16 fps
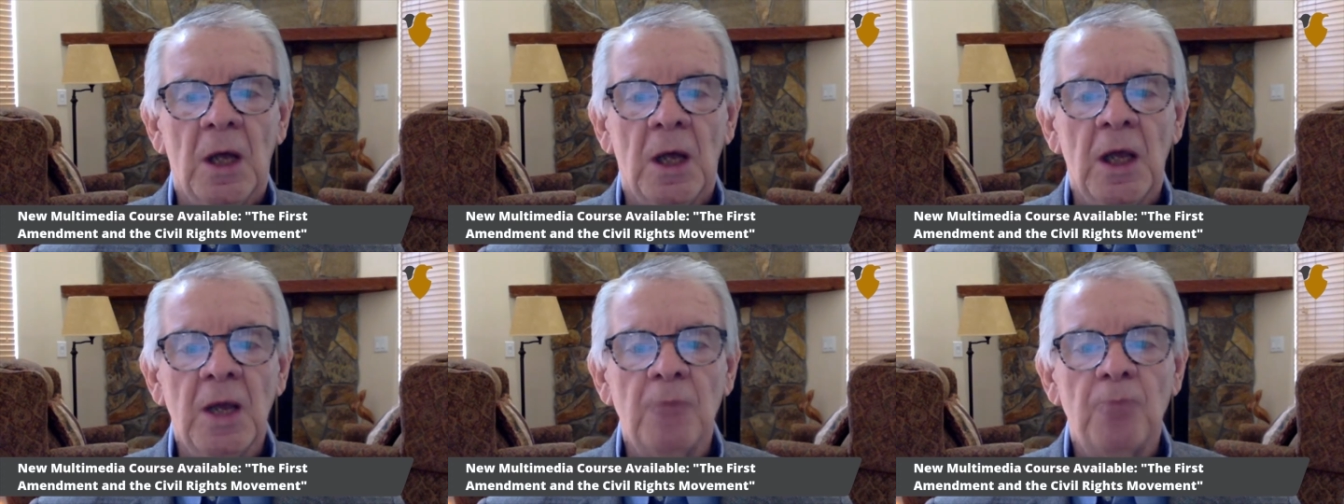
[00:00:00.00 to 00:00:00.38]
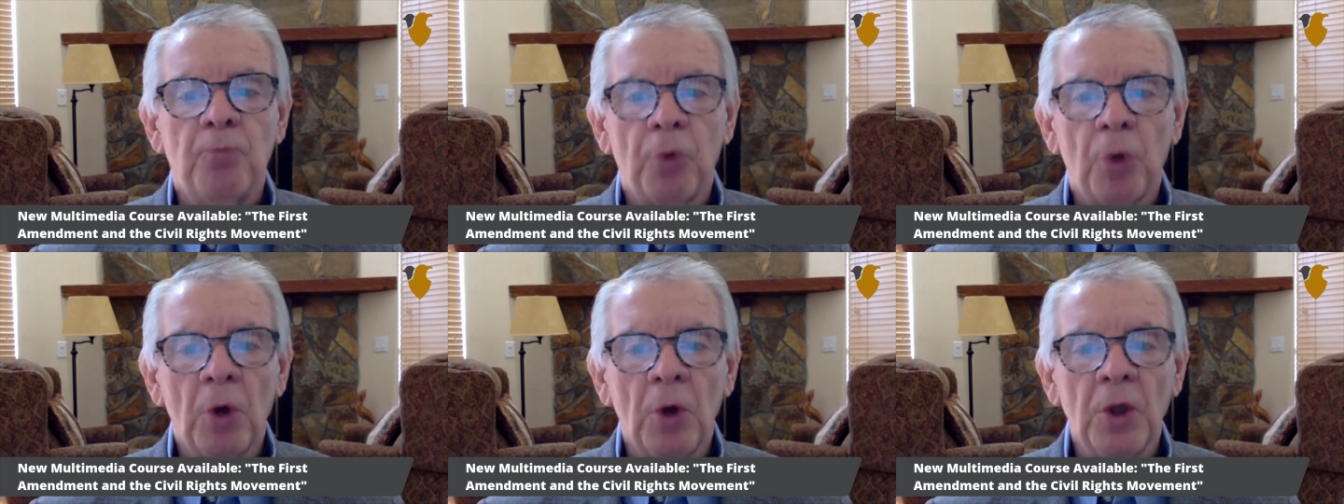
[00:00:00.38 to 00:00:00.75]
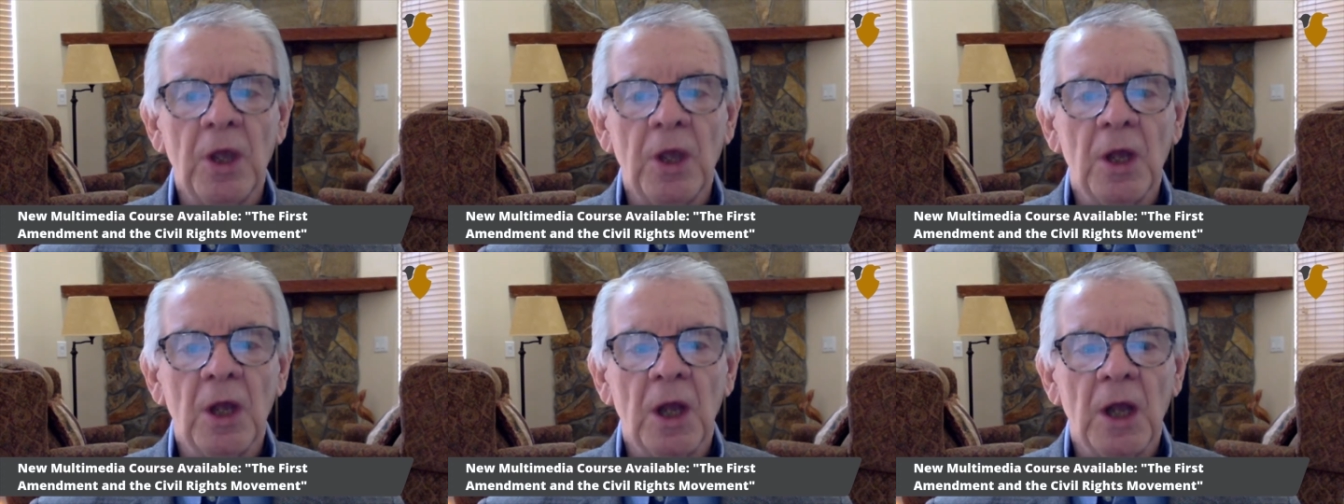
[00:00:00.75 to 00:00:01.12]
he
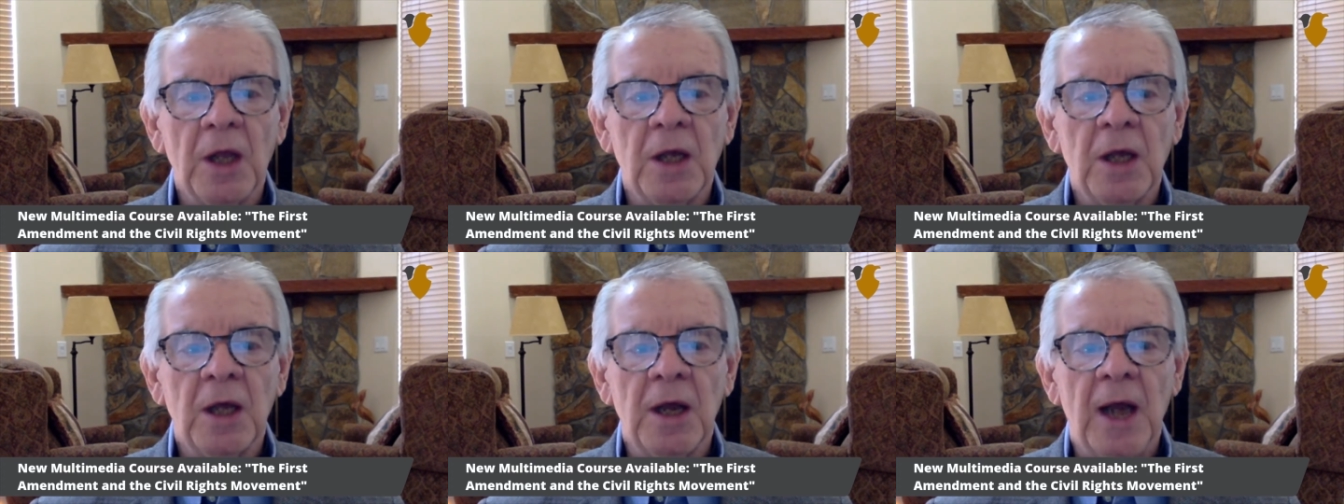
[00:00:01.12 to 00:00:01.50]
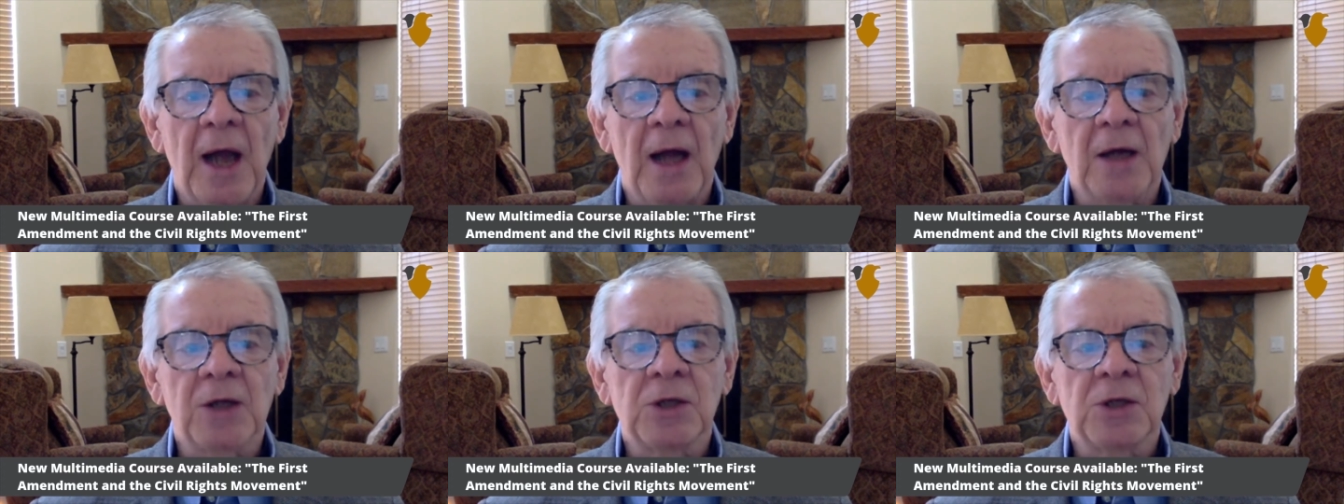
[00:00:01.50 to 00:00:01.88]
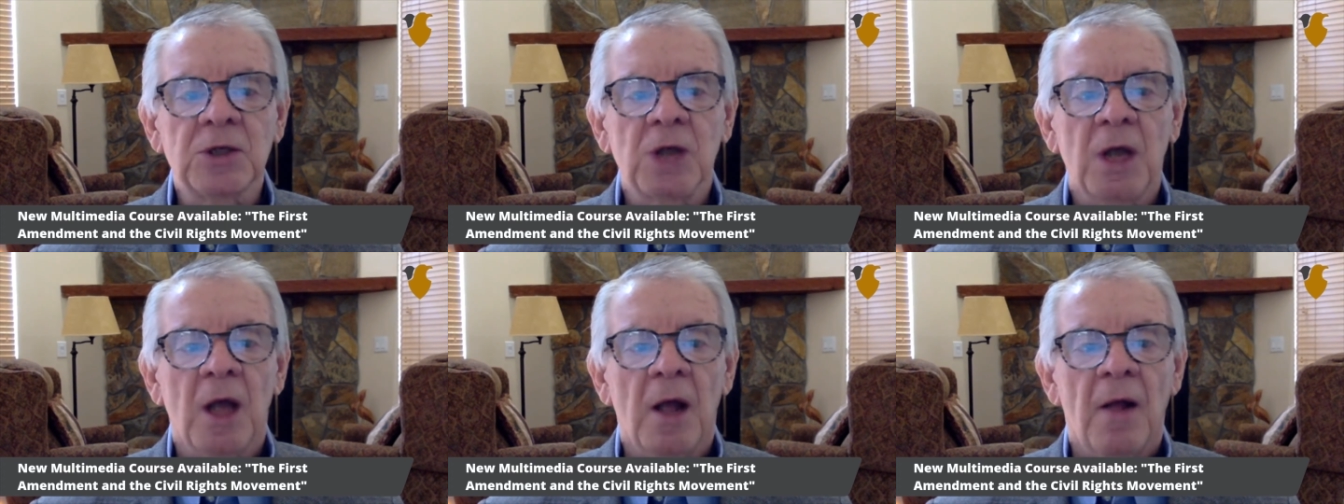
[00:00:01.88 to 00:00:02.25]
brilliantly
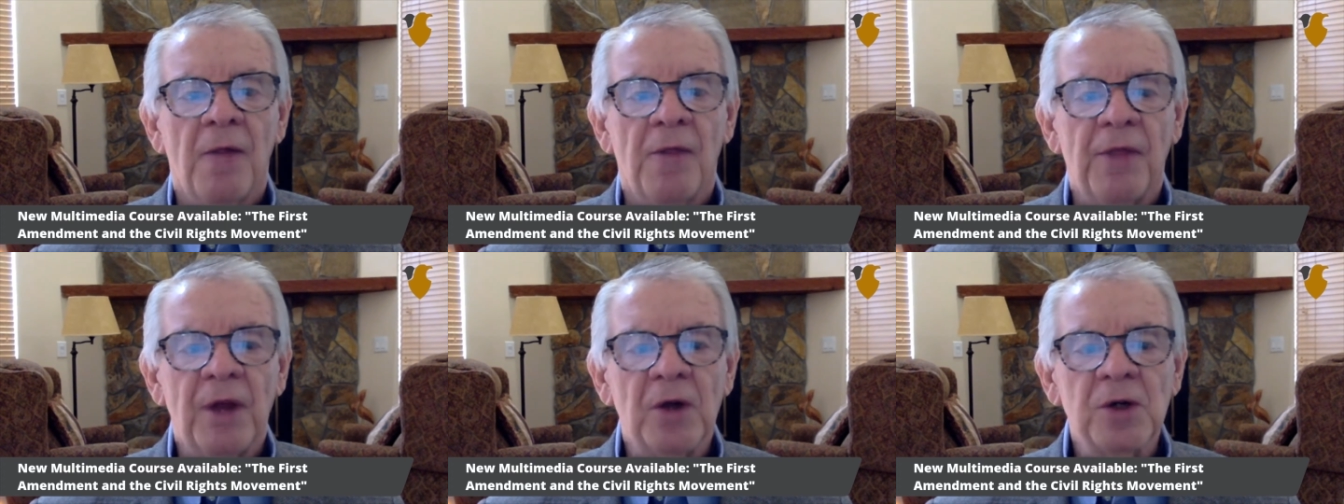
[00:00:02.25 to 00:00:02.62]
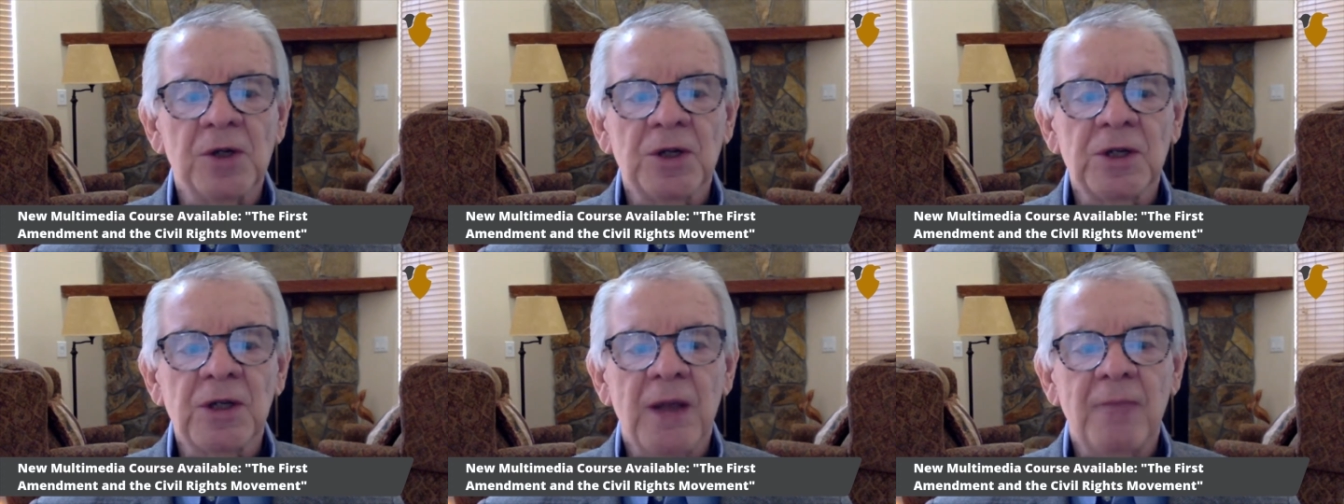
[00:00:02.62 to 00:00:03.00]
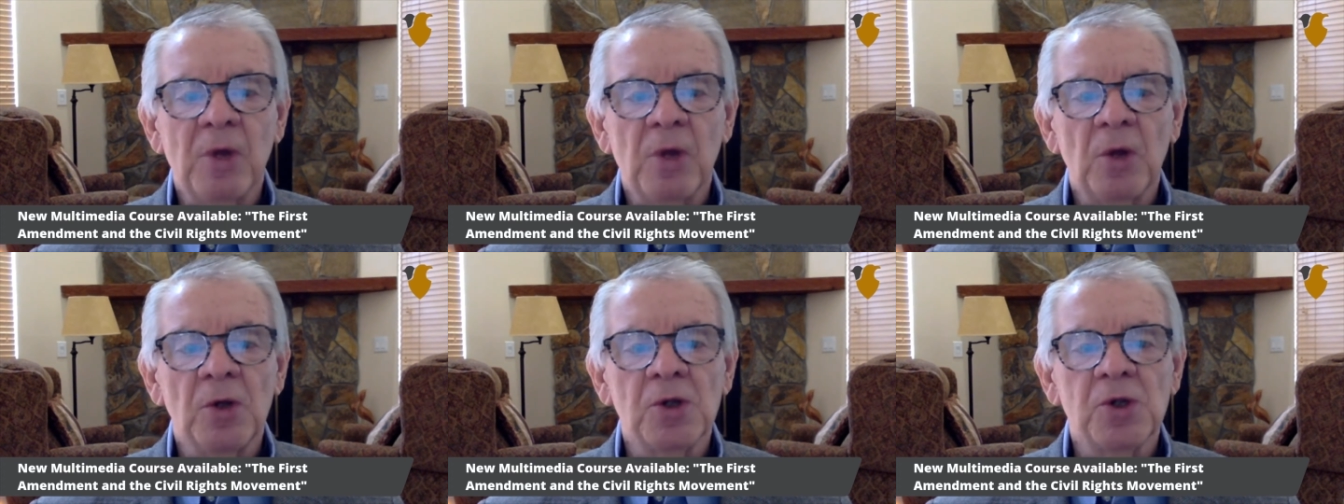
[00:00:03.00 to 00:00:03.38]
connects their
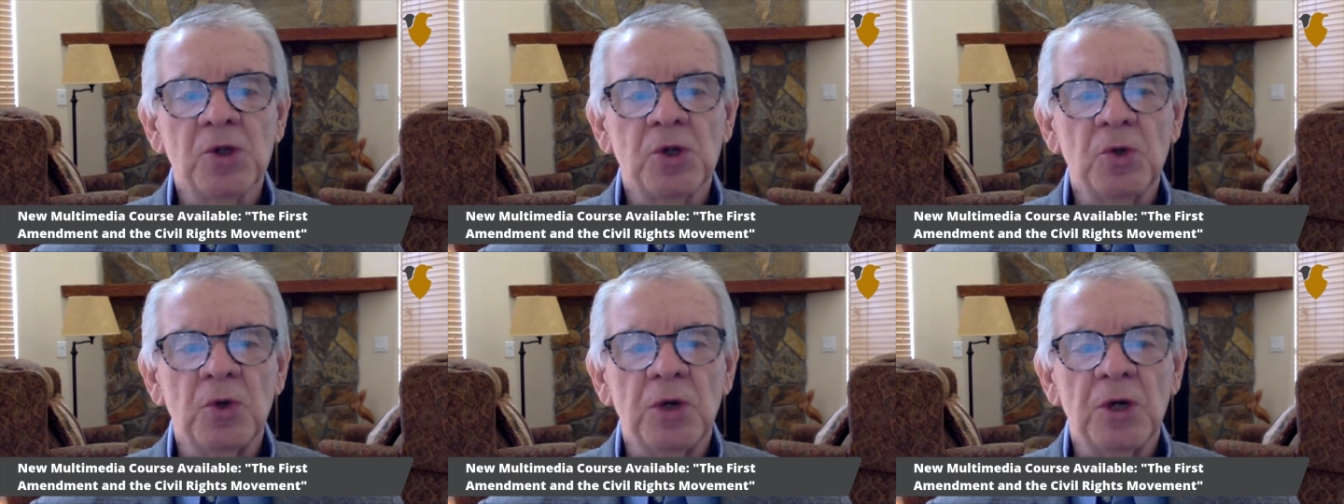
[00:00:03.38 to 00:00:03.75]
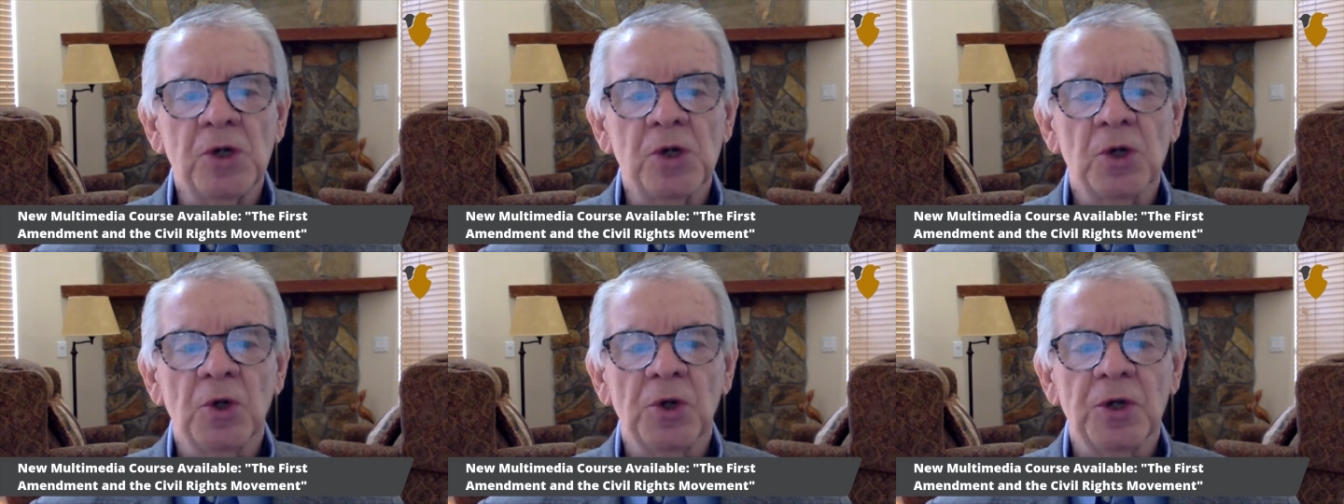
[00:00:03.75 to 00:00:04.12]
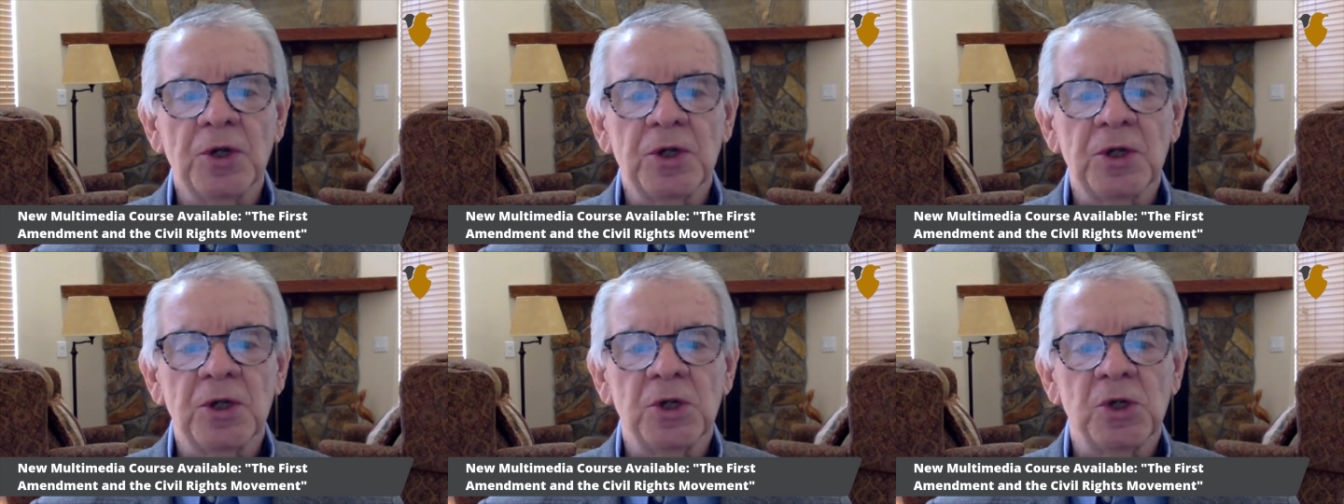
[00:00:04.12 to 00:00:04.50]
seminal judicial
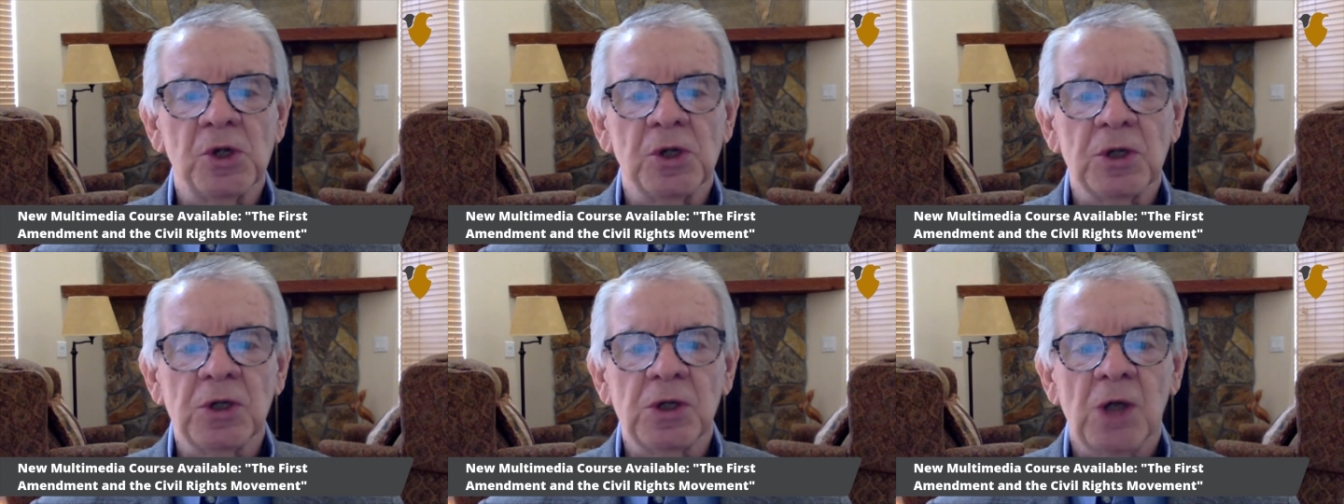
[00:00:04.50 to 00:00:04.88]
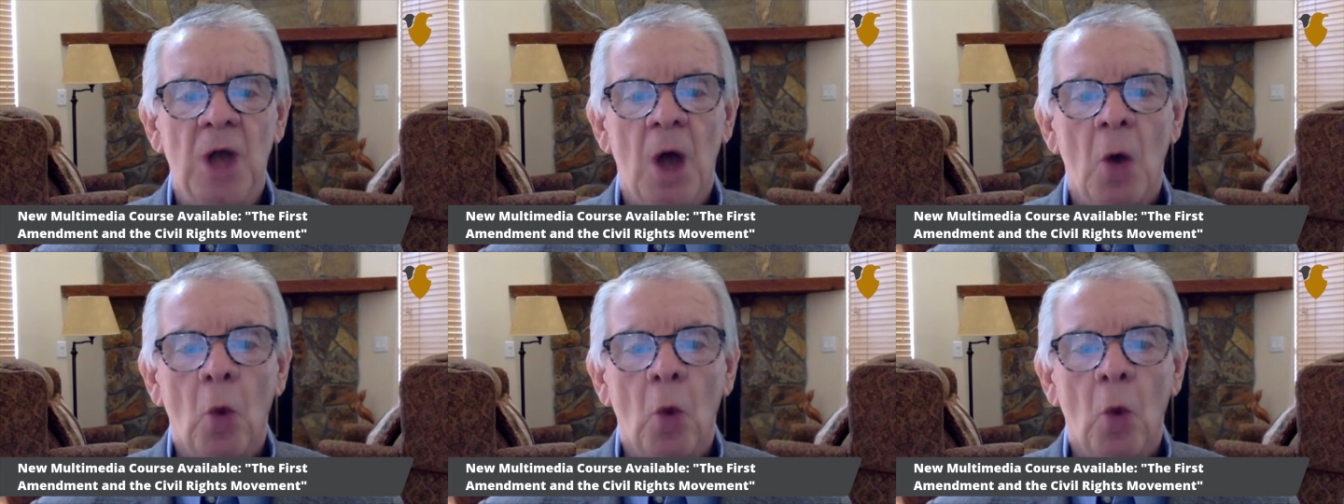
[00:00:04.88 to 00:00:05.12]
decisions